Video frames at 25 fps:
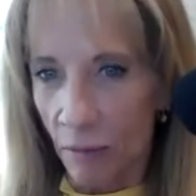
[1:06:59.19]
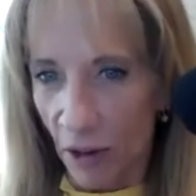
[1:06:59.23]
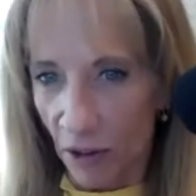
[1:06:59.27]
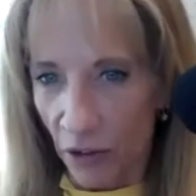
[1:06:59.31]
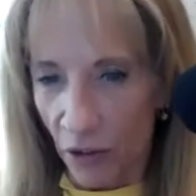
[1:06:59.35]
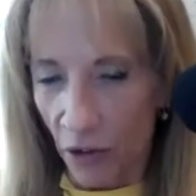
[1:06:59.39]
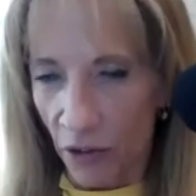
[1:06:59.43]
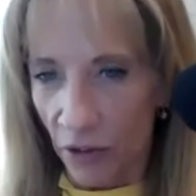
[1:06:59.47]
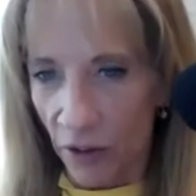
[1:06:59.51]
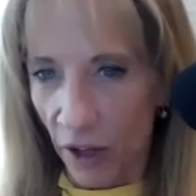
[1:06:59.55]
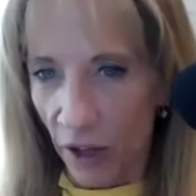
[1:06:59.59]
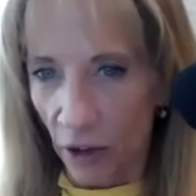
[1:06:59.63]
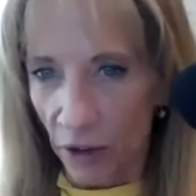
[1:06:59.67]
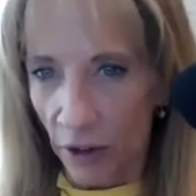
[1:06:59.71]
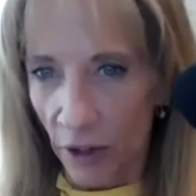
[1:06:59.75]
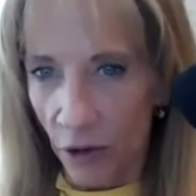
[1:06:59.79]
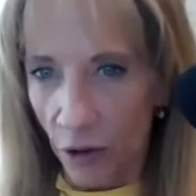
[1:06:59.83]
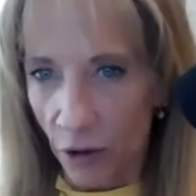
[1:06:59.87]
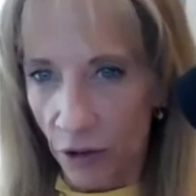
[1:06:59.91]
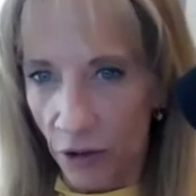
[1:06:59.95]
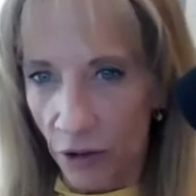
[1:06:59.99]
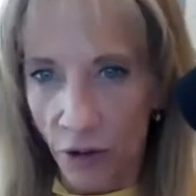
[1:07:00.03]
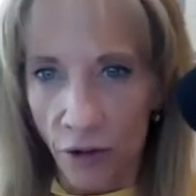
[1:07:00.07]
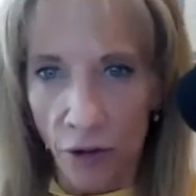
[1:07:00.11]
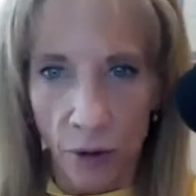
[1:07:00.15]
musculoskeletal
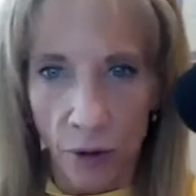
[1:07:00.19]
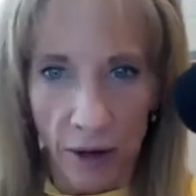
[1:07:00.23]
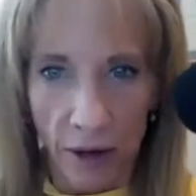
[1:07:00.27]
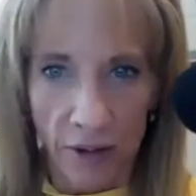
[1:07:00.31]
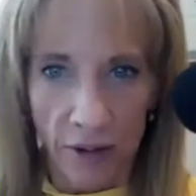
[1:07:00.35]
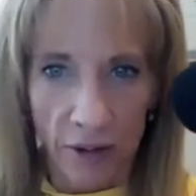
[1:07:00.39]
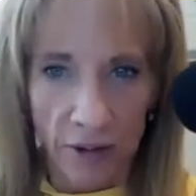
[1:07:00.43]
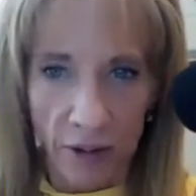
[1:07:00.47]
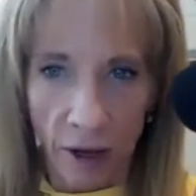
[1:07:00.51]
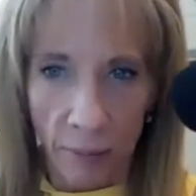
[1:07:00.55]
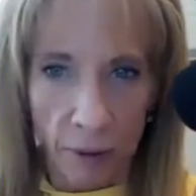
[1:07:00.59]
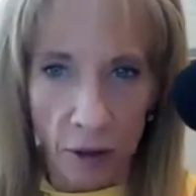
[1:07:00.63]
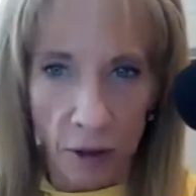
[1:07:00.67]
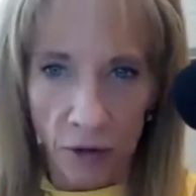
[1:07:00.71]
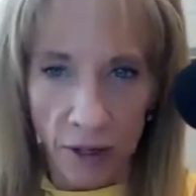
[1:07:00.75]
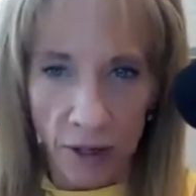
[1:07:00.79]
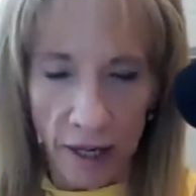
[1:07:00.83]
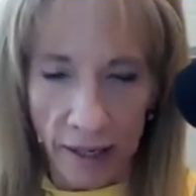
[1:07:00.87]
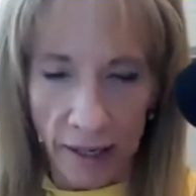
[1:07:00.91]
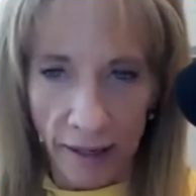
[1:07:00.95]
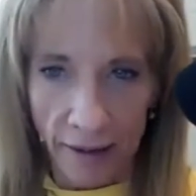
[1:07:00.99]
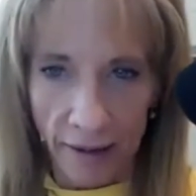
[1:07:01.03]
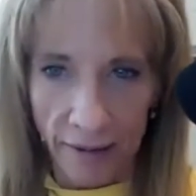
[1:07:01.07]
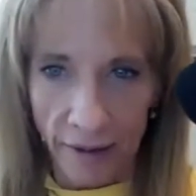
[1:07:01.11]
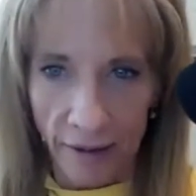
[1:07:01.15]
injuries to do it as a
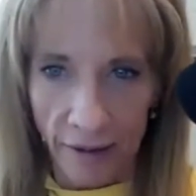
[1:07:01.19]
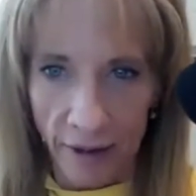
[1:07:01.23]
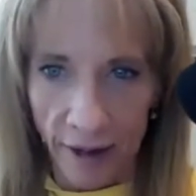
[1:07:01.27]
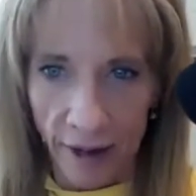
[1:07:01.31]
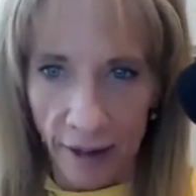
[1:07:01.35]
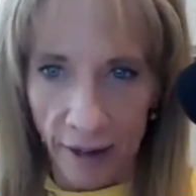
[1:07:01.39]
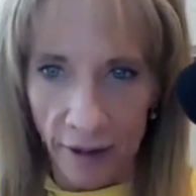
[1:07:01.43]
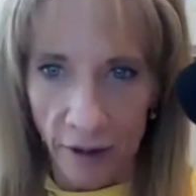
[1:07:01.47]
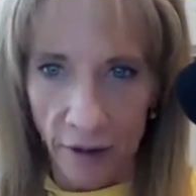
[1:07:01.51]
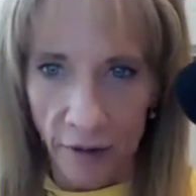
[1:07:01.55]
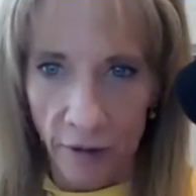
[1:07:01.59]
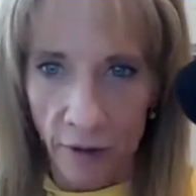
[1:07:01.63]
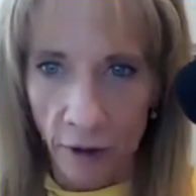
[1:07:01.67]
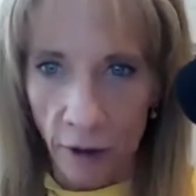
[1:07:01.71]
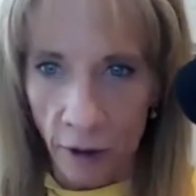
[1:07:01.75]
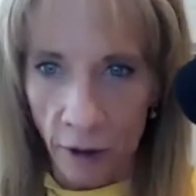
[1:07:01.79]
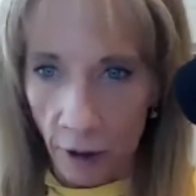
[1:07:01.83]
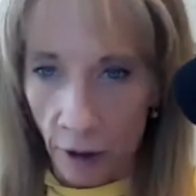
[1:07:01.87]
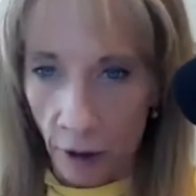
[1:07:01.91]
subcutaneous injection.